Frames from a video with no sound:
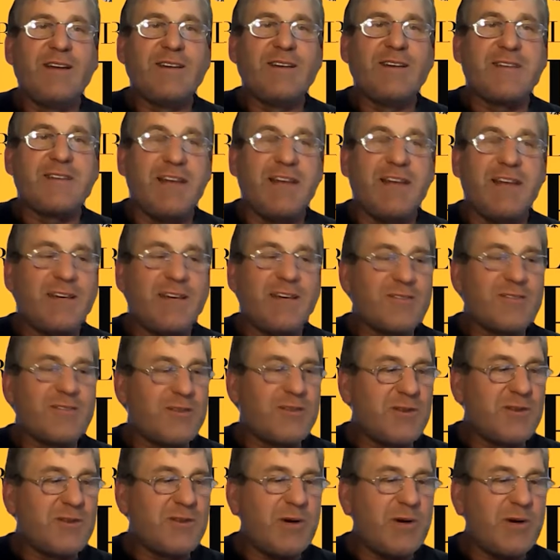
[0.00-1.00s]
Yeah,
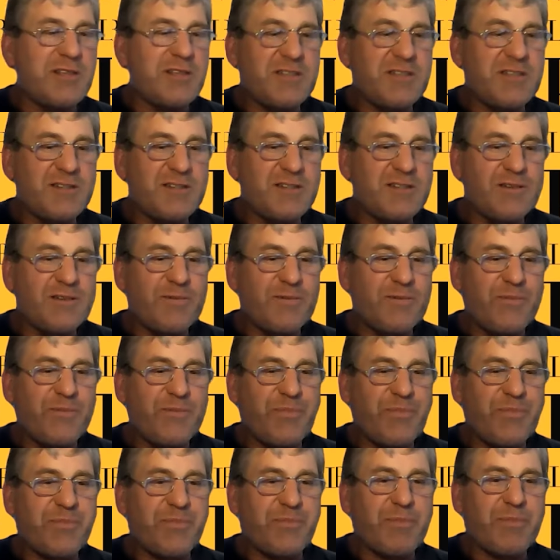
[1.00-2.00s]
good question.
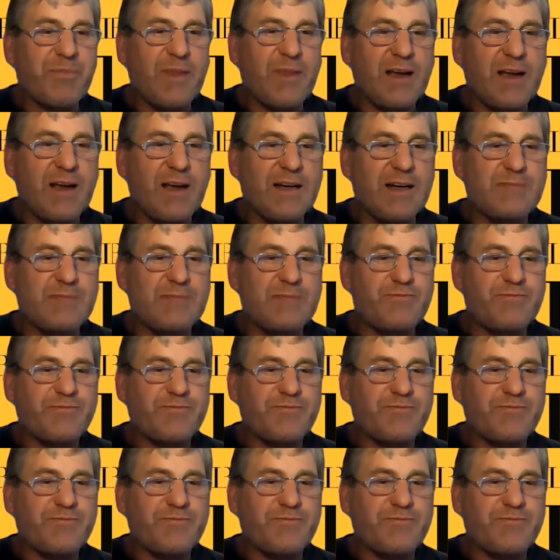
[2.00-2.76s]
Um,